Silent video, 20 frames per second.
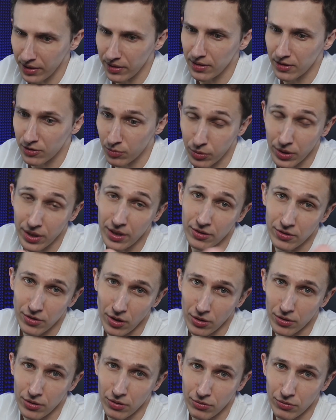is pretty
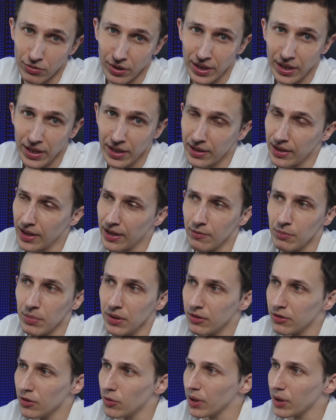solid already, and I've been
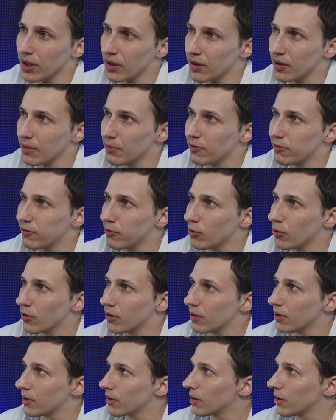doing them
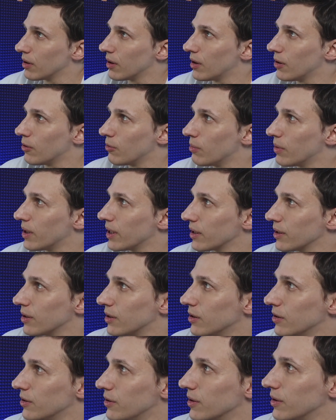for, oh my
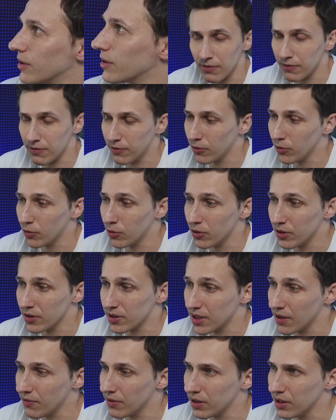goodness, for
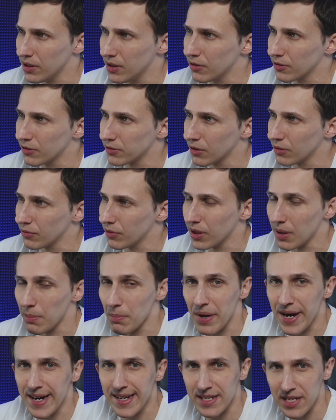7 years already.
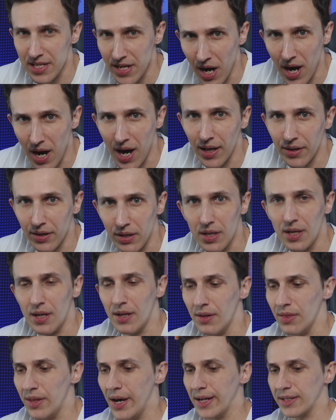My God,
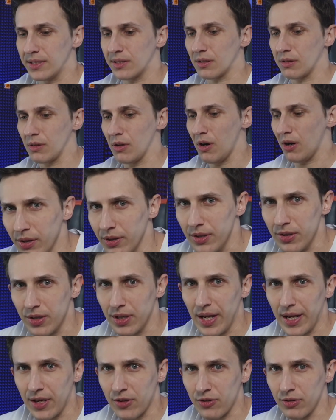that's long. You can
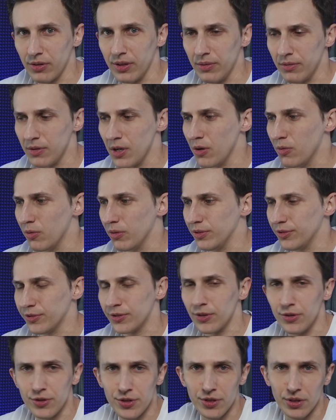actually go and
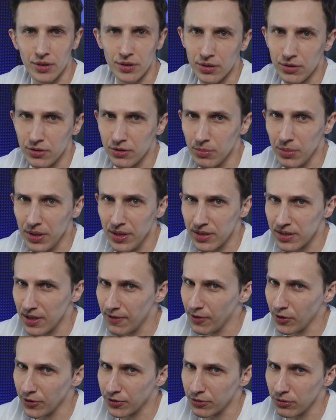search it on YouTube. It's
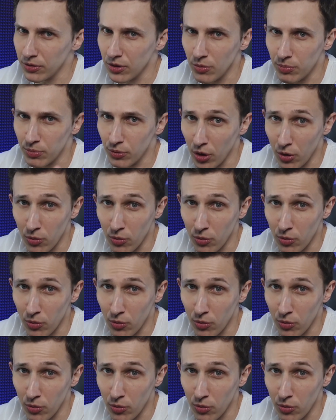FL Studio Pro,